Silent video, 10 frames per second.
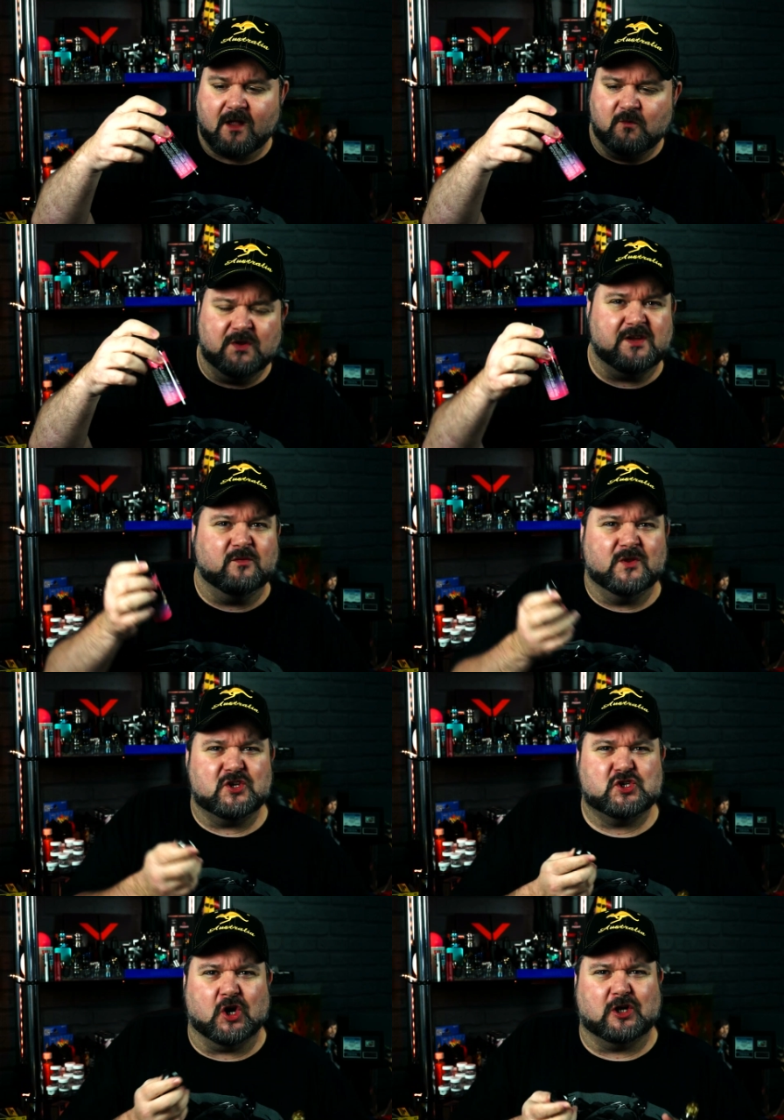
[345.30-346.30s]
with the, with the
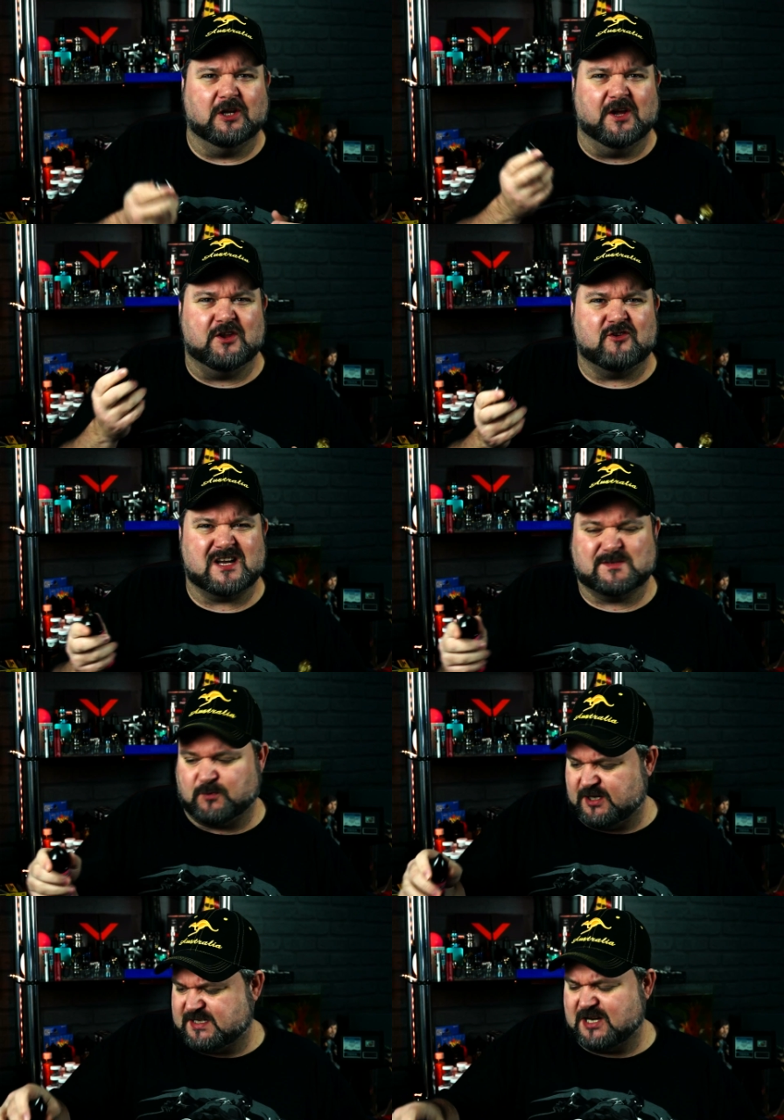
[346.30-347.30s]
chocolate and the
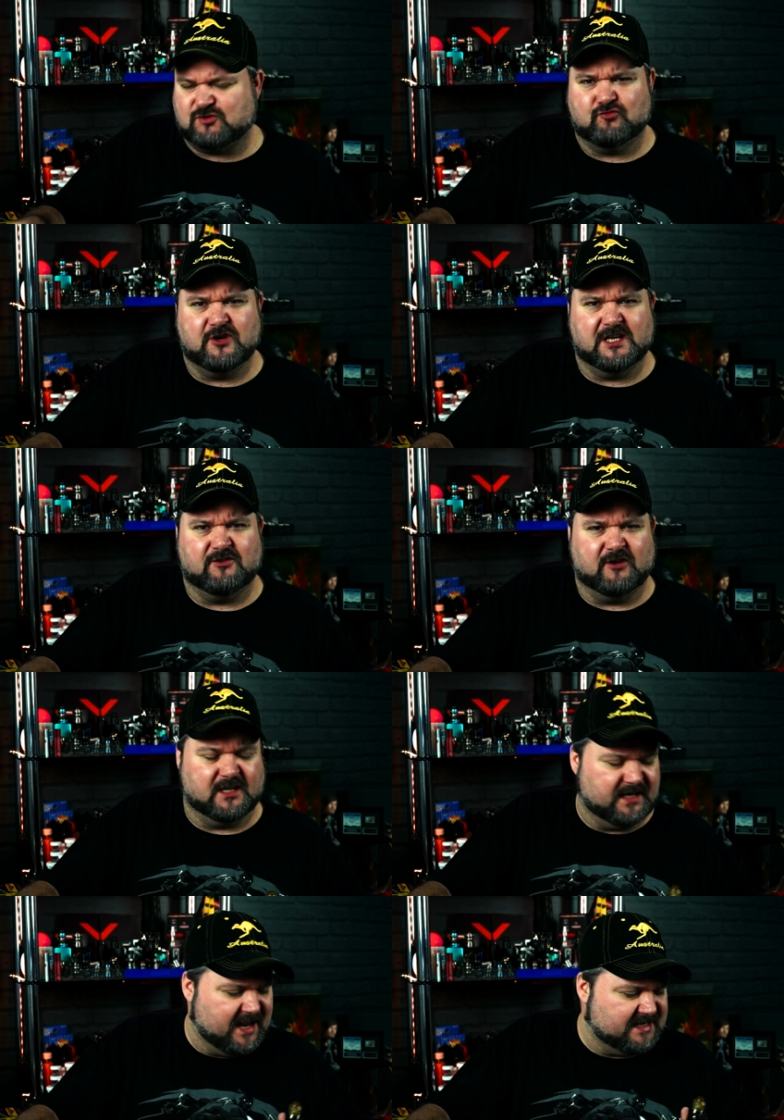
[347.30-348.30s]
raspberry tastes really
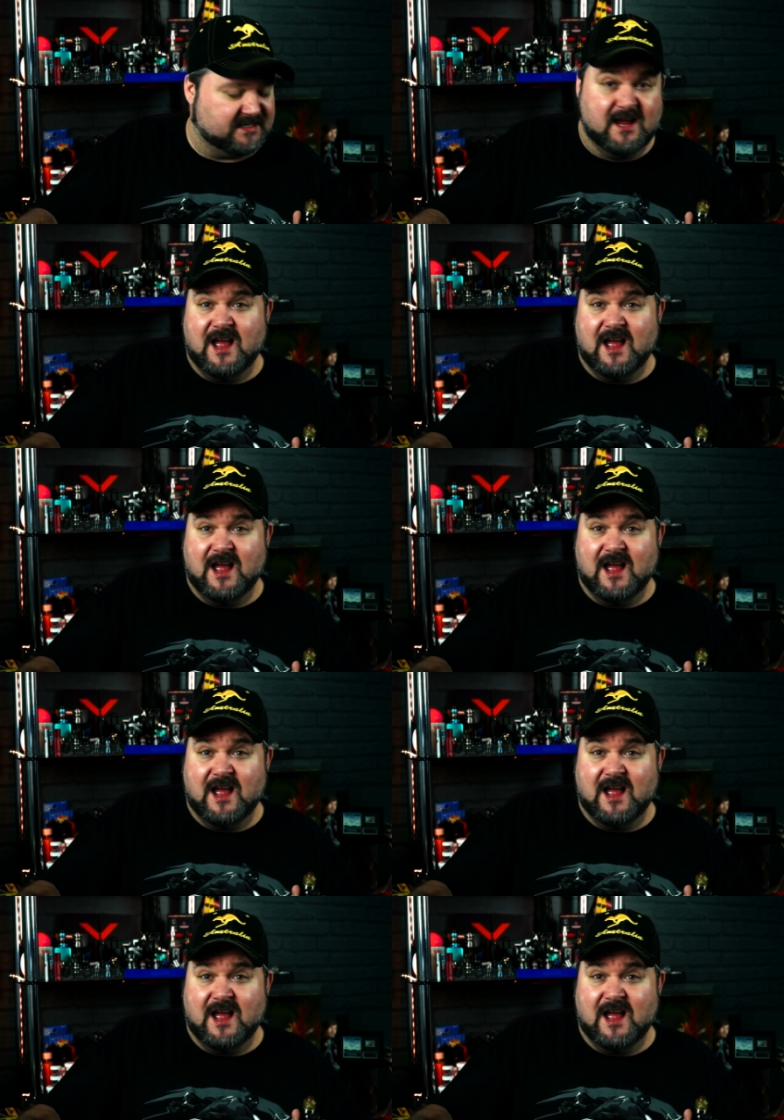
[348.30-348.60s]
really nice.